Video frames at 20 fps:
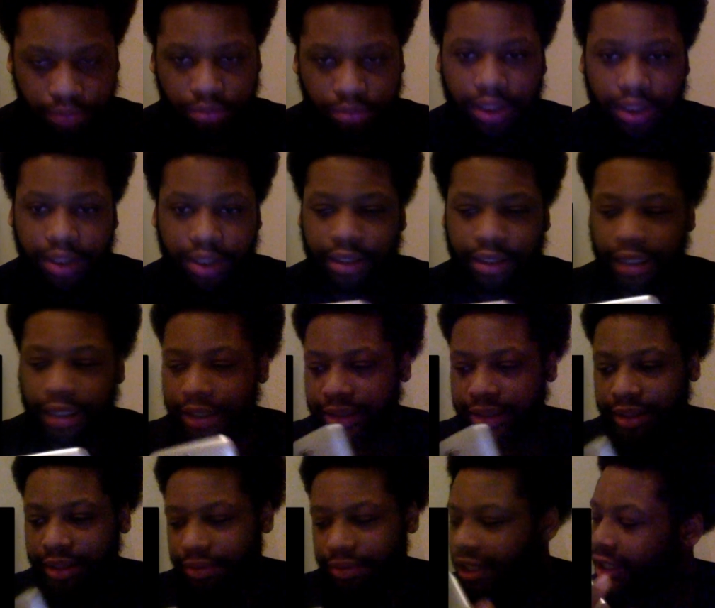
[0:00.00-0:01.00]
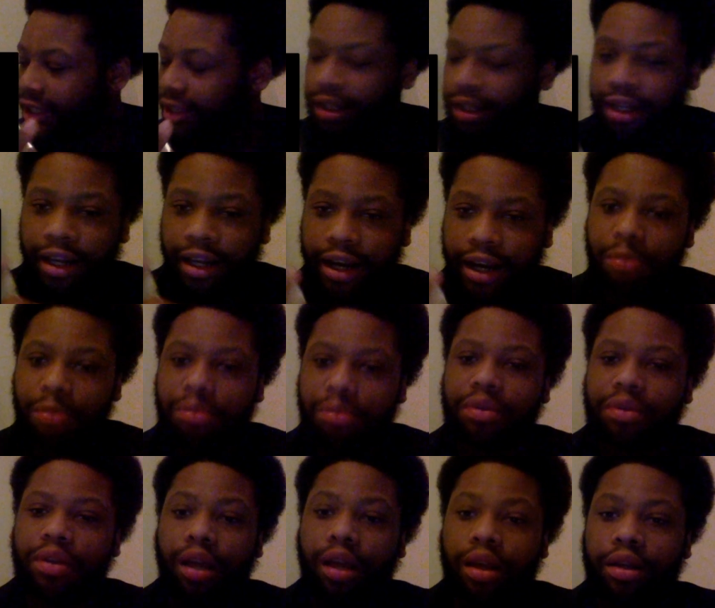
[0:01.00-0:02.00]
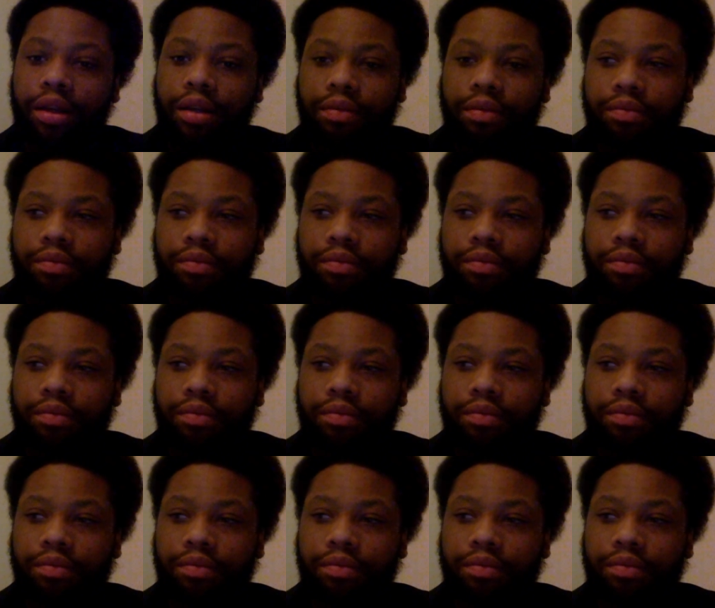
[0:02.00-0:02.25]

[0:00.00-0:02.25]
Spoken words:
Because, like, anything can happen. Like,